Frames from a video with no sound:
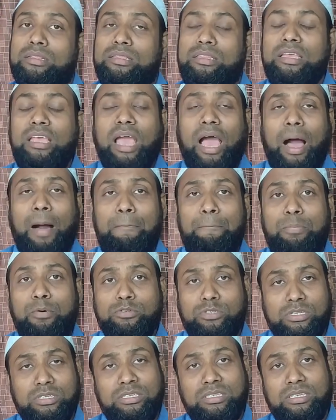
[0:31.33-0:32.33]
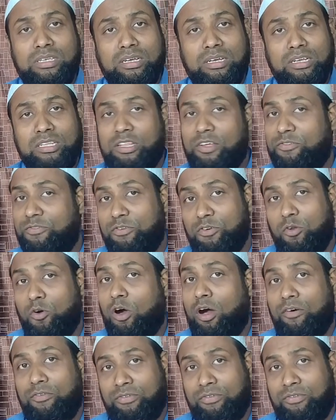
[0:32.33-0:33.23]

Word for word: They opposes the flow